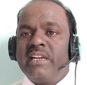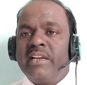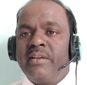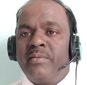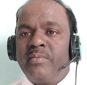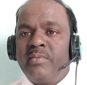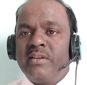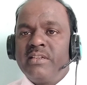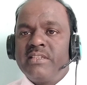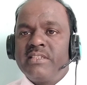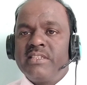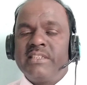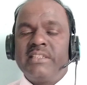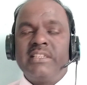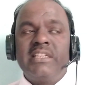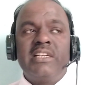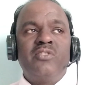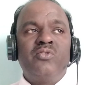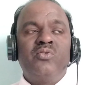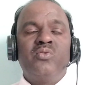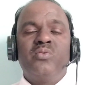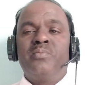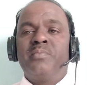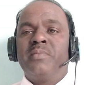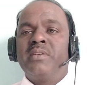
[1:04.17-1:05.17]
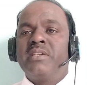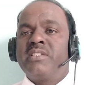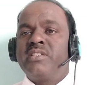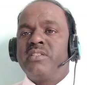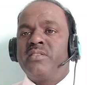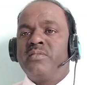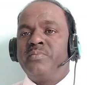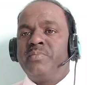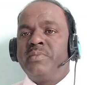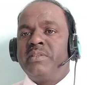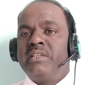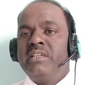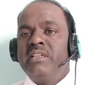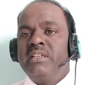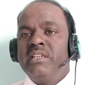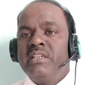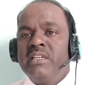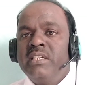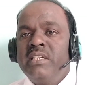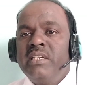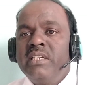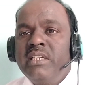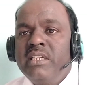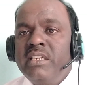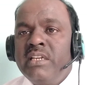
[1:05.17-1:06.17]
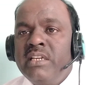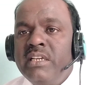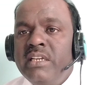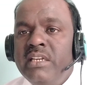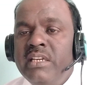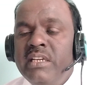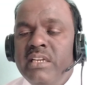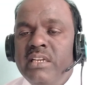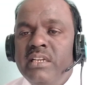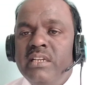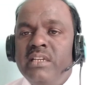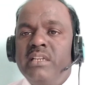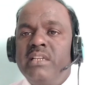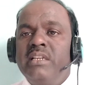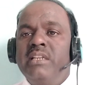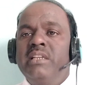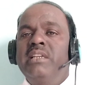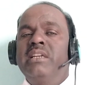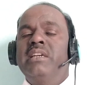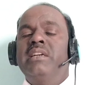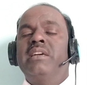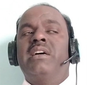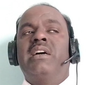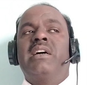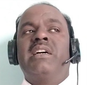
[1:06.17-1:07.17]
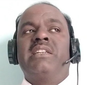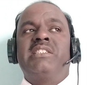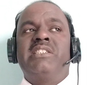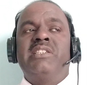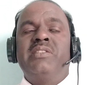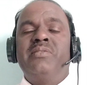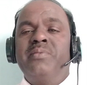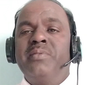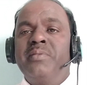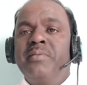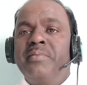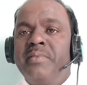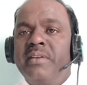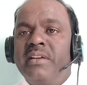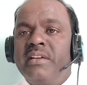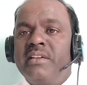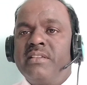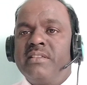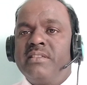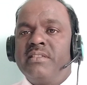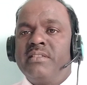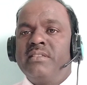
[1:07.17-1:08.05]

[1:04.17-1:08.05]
levels, then you must be achievable.